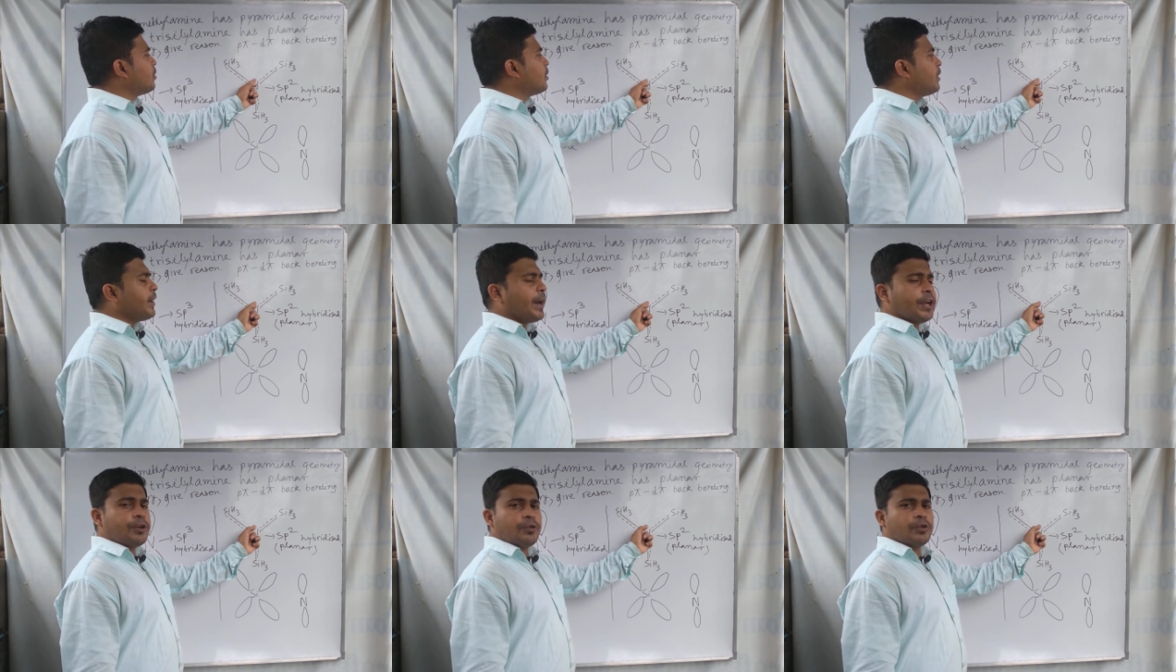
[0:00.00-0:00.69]
the
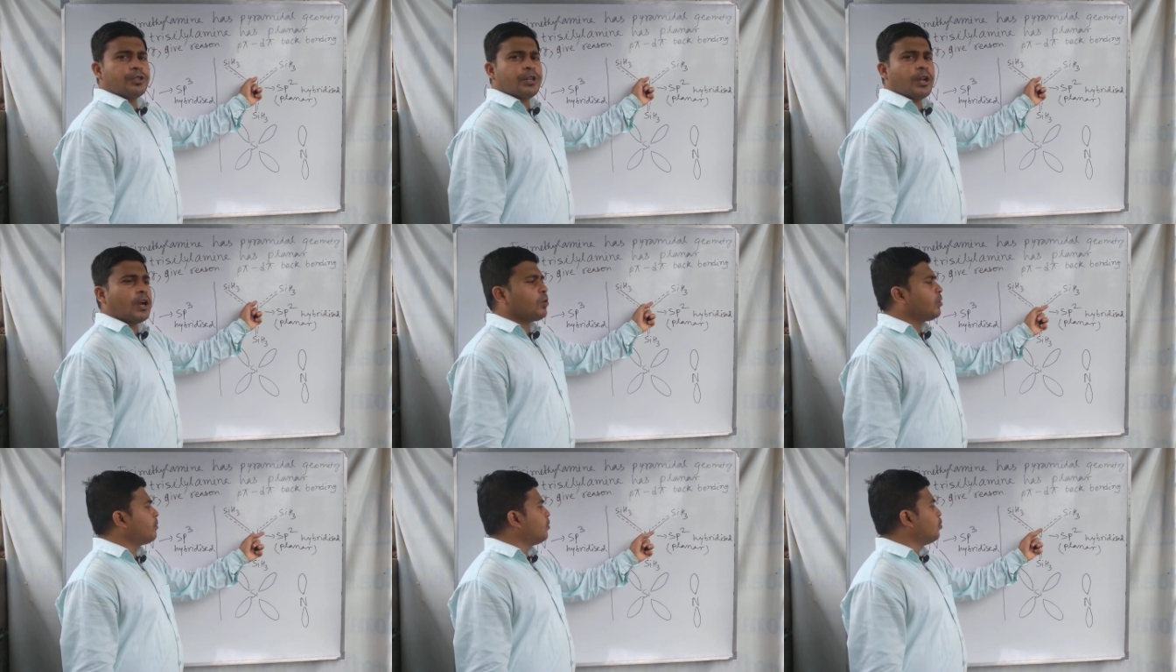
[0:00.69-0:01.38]
nitrogen
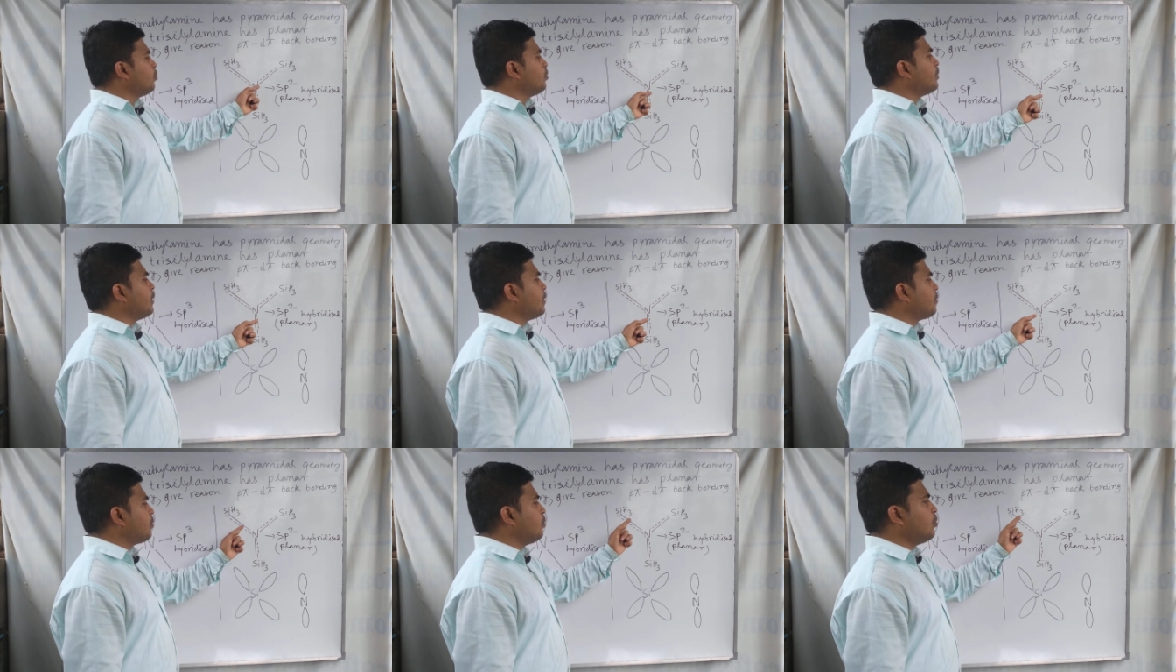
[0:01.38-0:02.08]
atom lose
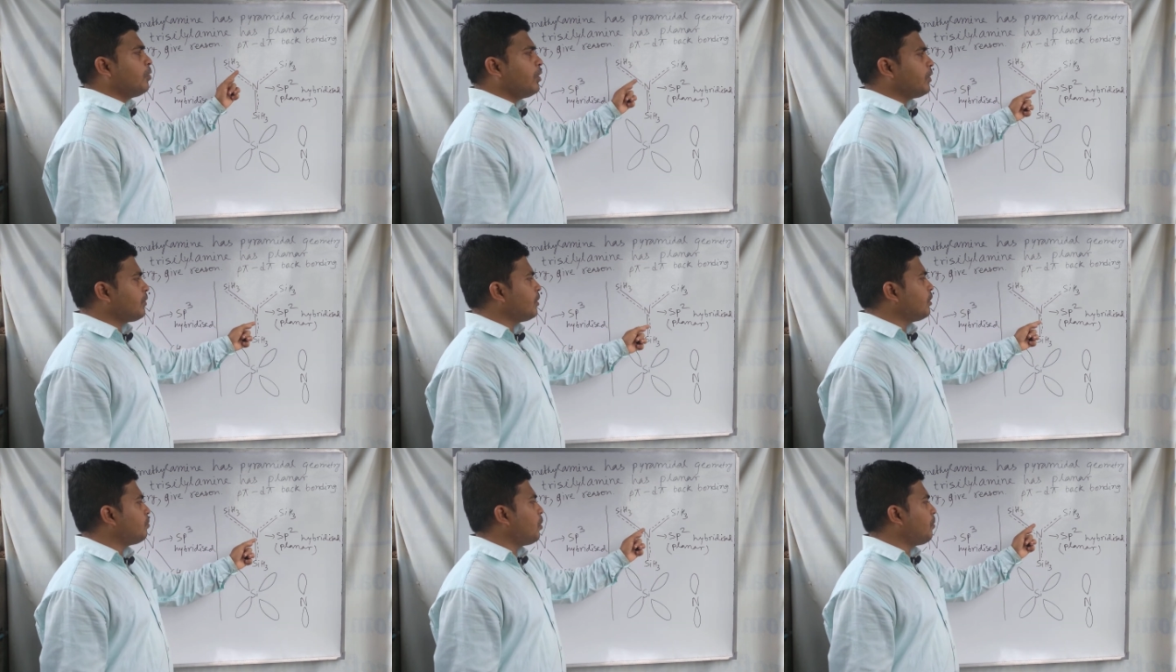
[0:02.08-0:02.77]
its
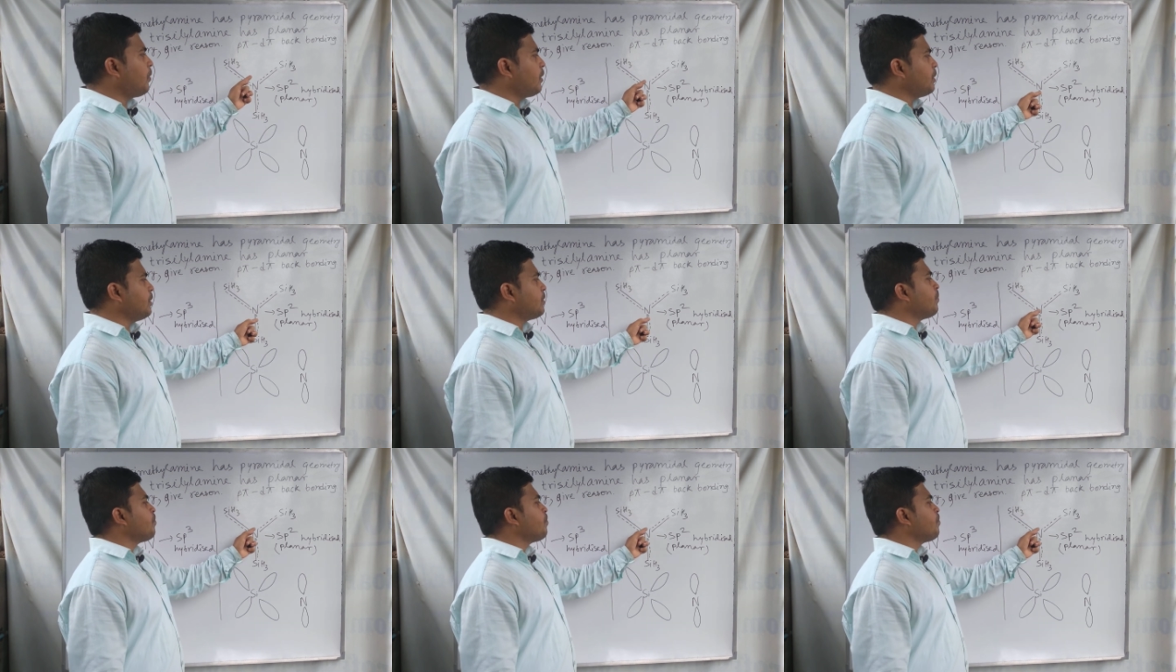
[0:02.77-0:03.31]
donation properties.